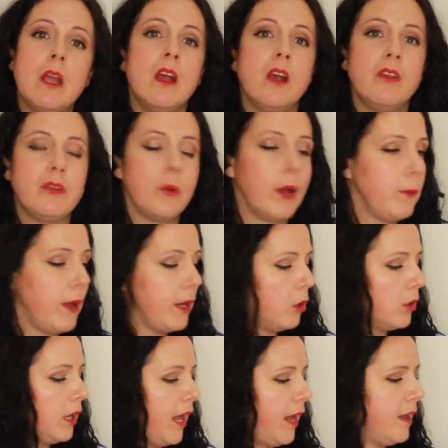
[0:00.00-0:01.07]
So I went
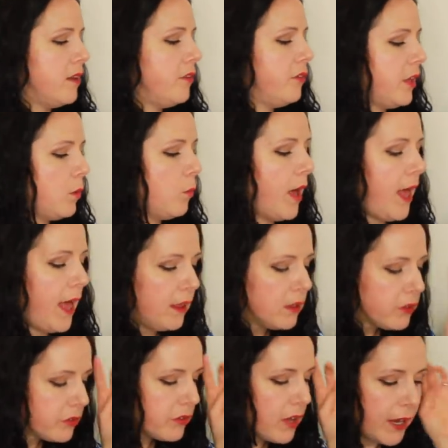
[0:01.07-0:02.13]
online to see what
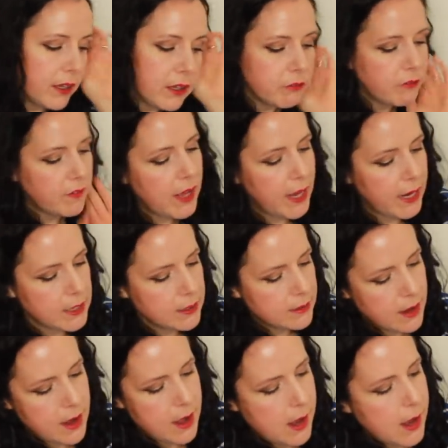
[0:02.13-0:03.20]
else I could find,
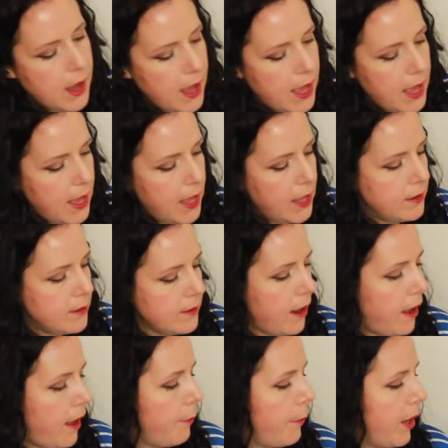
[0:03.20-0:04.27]
and
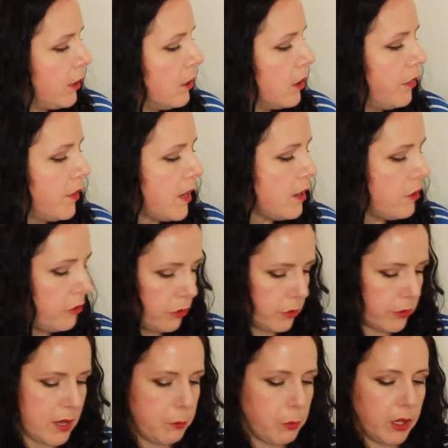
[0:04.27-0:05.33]
I got these
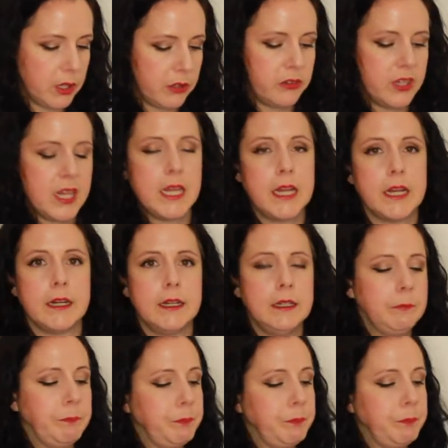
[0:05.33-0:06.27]
three books here.